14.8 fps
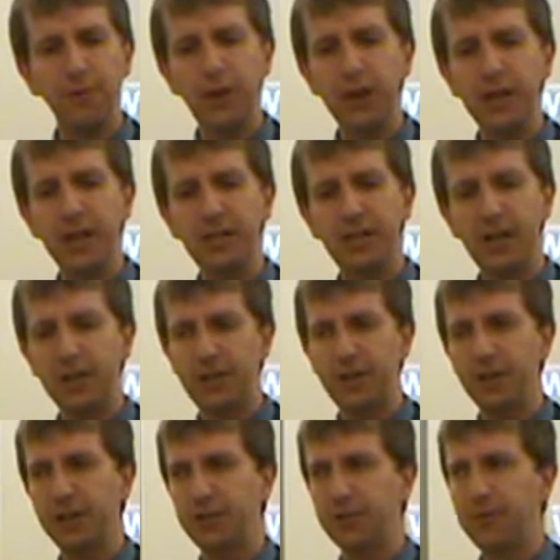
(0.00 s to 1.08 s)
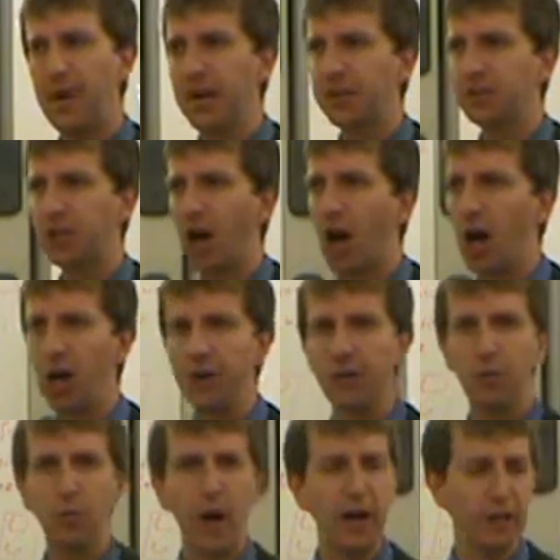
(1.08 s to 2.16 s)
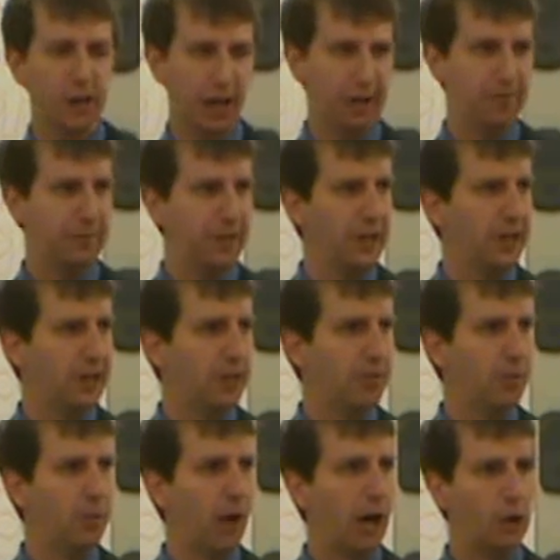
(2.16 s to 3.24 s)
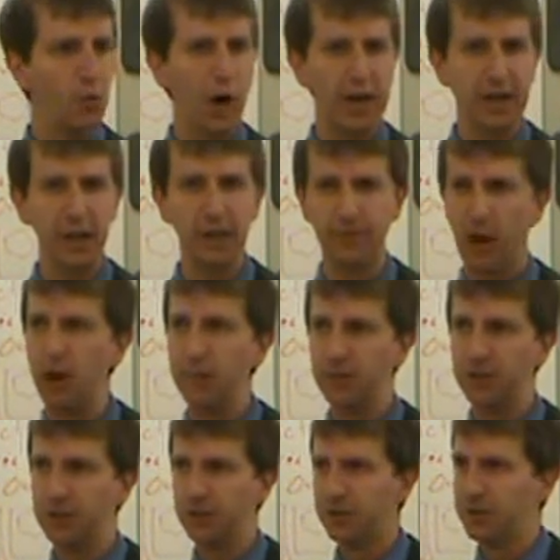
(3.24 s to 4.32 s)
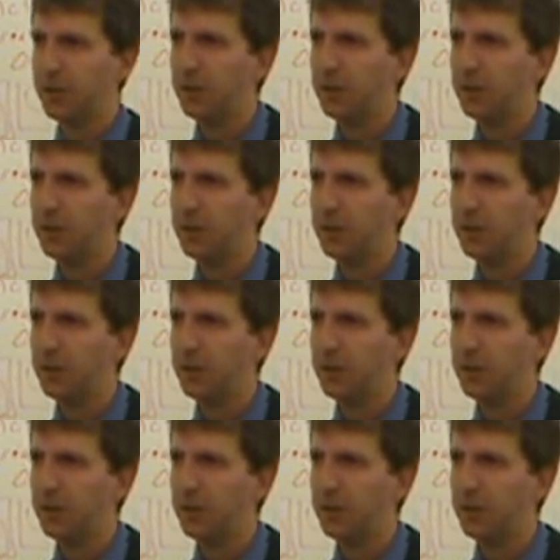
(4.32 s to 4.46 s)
very deleterious effects on wildlife in aquatic environments.